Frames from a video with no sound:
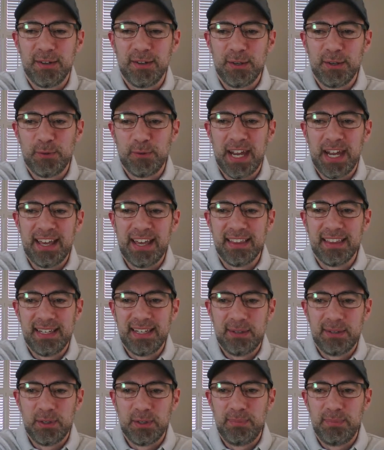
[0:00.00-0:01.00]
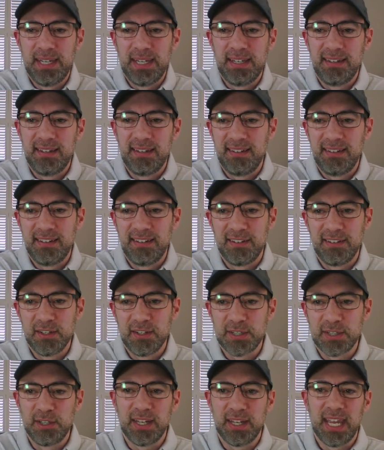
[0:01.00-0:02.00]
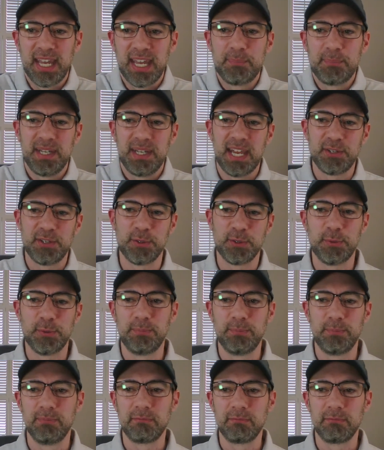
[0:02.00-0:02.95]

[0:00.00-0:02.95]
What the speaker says: reality would be you're just looking at potential